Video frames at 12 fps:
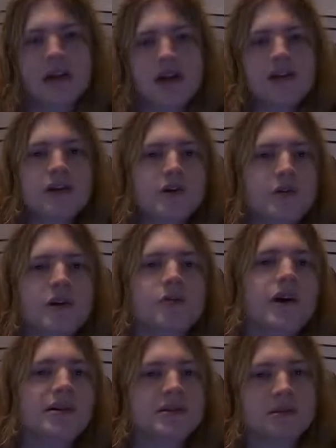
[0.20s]
Hello and
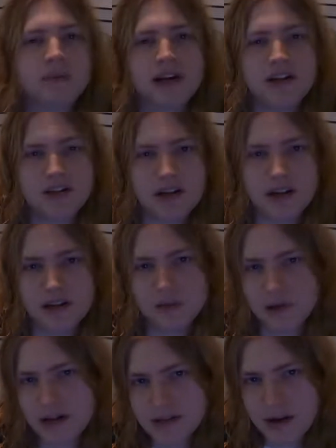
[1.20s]
welcome to my channel
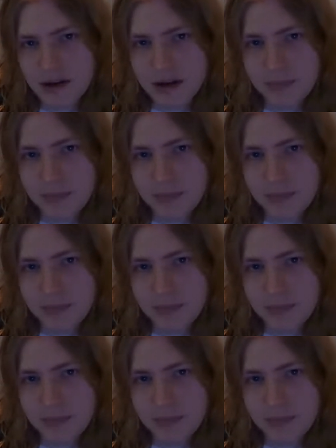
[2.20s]
where I talk